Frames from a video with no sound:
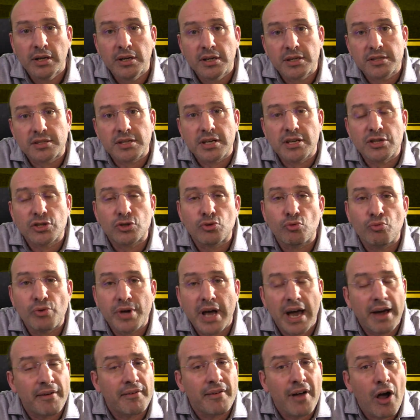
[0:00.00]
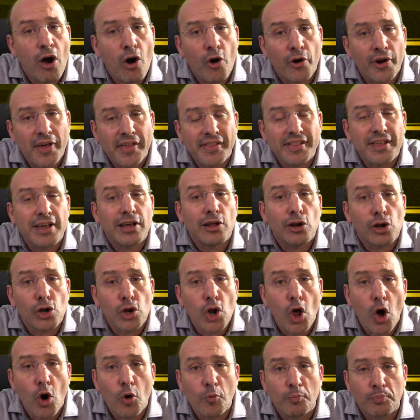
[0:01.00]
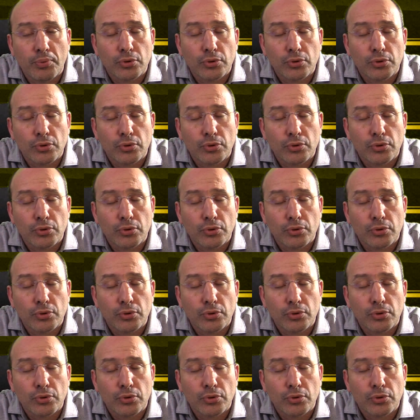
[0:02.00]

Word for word: since we have already long